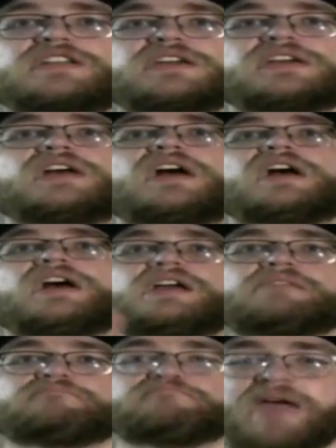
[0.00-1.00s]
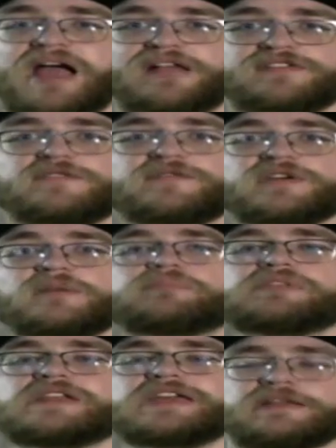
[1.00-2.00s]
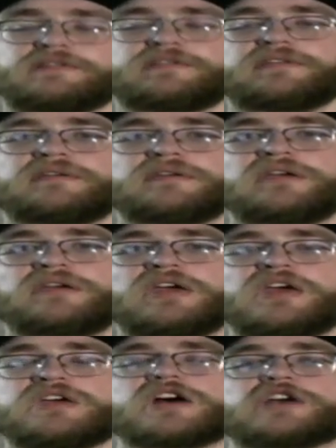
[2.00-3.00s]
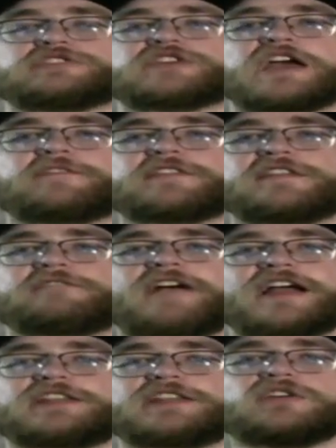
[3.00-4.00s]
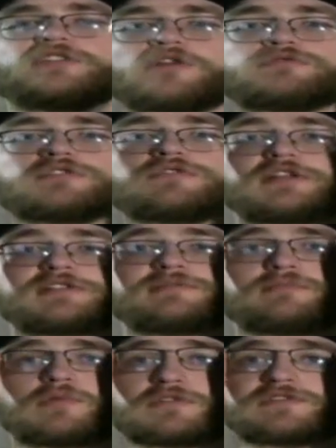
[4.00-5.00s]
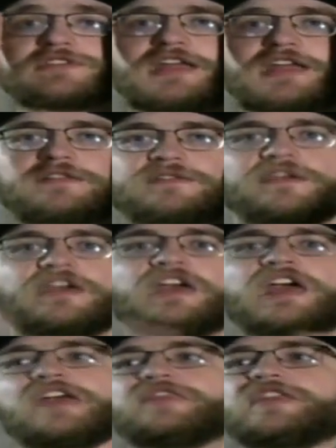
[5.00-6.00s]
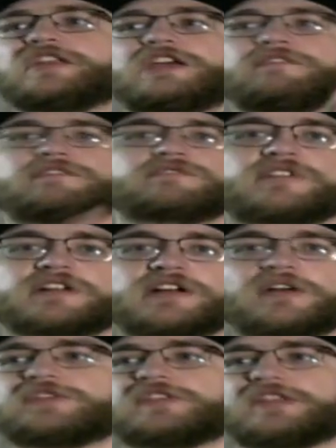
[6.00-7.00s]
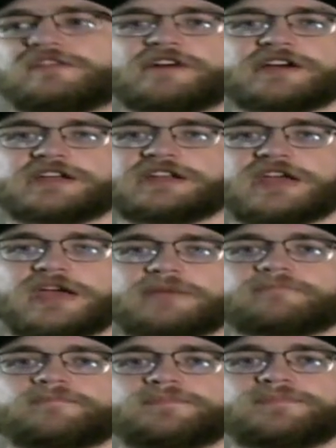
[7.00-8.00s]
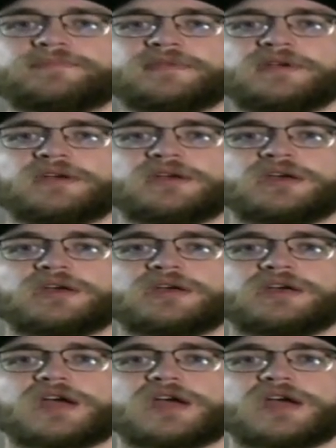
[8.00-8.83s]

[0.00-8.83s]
That is my one massive complaint, aside from the fact that Coco gets more skins than everyone else in the fucking game.